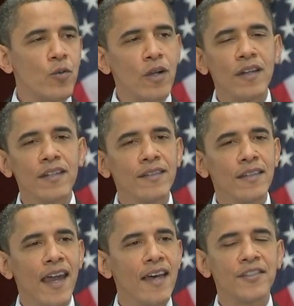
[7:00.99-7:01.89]
where
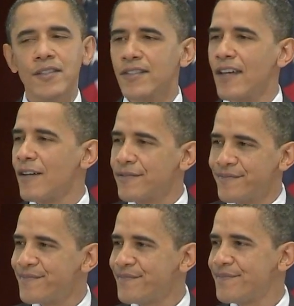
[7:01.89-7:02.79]
you asked yourself,
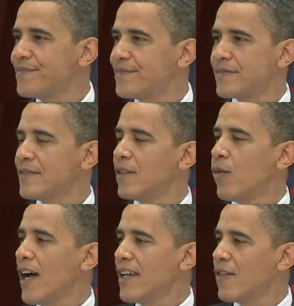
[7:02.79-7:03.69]

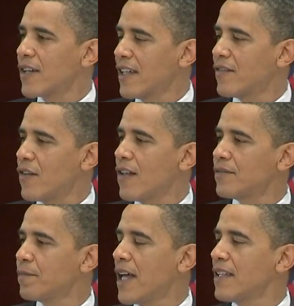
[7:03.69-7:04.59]
why'd I ever get involved
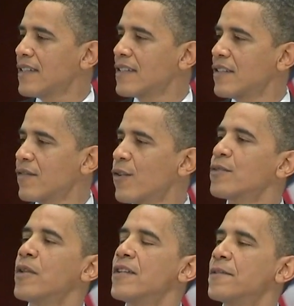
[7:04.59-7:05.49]
in politics in the
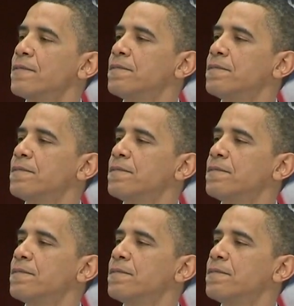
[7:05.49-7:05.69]
first place?